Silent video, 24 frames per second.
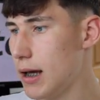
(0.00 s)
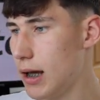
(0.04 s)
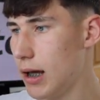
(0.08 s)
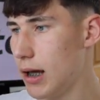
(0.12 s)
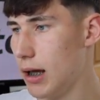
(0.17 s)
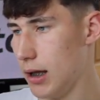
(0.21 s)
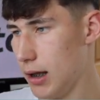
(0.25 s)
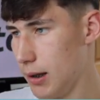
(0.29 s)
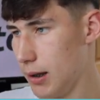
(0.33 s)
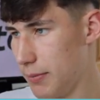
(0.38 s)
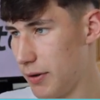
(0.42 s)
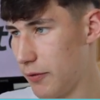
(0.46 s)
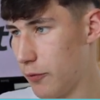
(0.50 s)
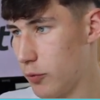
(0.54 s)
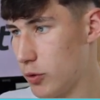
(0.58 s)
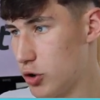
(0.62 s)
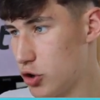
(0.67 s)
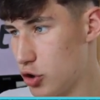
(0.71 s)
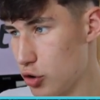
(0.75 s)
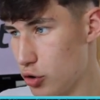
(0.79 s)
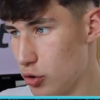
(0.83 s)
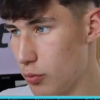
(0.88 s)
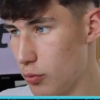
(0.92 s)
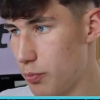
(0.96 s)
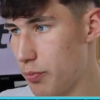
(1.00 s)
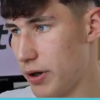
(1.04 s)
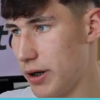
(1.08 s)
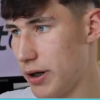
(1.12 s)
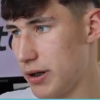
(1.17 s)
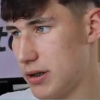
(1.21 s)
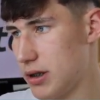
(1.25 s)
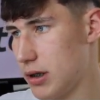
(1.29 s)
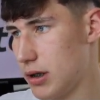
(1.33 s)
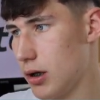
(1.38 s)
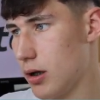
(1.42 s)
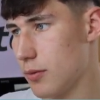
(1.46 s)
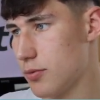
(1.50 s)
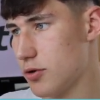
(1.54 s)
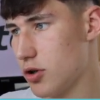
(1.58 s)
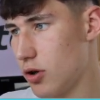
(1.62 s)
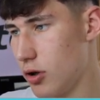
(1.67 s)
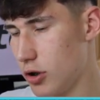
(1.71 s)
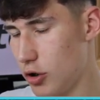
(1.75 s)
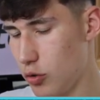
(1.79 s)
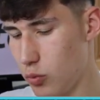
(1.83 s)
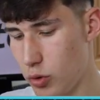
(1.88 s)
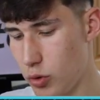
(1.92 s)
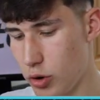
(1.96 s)
If we do break to the
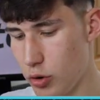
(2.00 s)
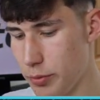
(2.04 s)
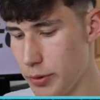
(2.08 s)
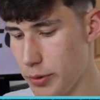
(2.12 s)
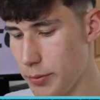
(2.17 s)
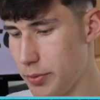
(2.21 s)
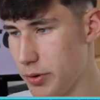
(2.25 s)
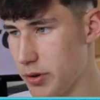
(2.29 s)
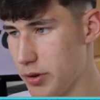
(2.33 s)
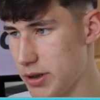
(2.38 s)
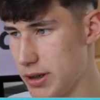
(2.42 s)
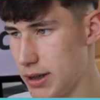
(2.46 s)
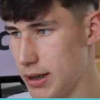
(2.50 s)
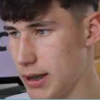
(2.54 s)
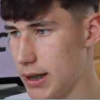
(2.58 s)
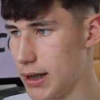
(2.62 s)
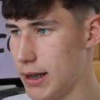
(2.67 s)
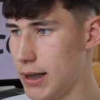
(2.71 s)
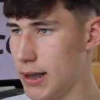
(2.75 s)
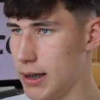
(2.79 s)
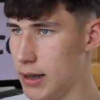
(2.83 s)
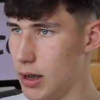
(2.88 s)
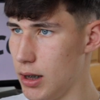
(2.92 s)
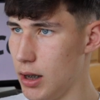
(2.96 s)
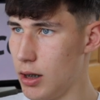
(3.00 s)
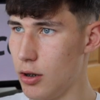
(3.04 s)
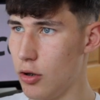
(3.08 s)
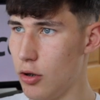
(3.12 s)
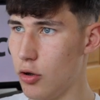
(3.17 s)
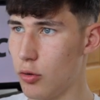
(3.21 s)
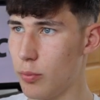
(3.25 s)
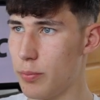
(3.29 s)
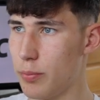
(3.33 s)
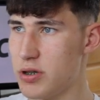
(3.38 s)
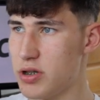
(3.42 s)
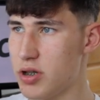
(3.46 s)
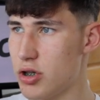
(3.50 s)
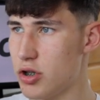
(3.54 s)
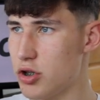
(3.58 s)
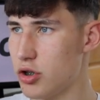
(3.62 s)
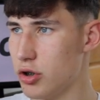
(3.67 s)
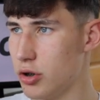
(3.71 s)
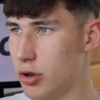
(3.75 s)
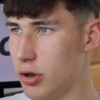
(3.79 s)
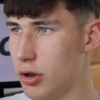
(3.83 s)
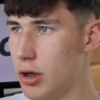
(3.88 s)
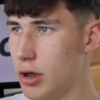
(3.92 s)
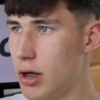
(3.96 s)
upside, I will be putting in a long
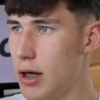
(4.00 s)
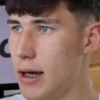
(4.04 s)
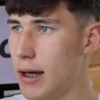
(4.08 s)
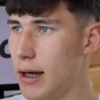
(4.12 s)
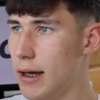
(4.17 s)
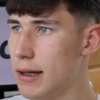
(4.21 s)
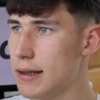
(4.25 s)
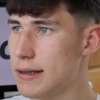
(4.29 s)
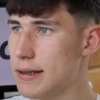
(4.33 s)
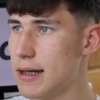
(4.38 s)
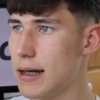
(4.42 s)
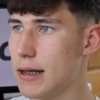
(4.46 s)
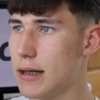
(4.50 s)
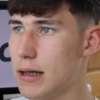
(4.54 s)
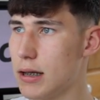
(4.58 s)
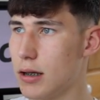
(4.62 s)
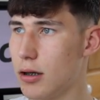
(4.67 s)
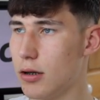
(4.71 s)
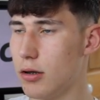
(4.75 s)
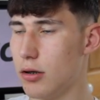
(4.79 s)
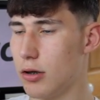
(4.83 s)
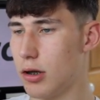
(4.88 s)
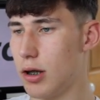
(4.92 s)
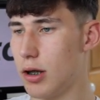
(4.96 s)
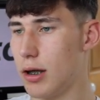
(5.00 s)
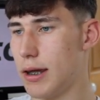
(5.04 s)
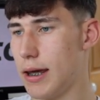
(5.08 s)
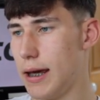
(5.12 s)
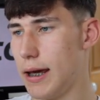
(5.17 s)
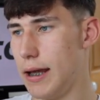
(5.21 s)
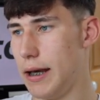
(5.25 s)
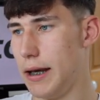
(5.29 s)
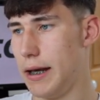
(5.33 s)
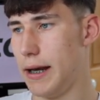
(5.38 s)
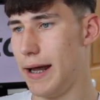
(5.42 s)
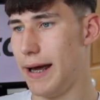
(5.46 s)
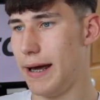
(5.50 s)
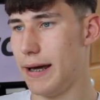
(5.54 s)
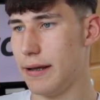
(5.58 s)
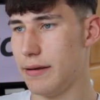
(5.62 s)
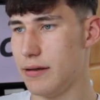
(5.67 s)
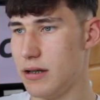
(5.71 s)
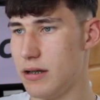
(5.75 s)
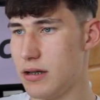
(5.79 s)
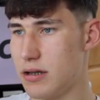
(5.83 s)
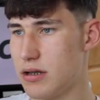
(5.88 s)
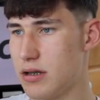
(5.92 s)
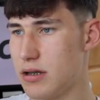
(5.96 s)
position. Taking a look again at
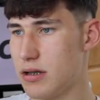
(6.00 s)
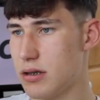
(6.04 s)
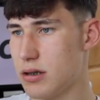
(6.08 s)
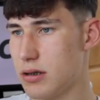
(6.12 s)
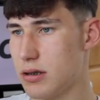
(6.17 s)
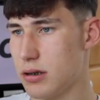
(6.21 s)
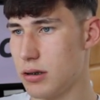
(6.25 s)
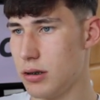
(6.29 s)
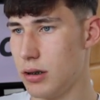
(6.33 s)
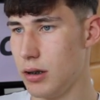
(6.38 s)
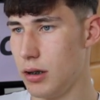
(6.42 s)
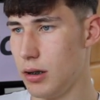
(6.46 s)
this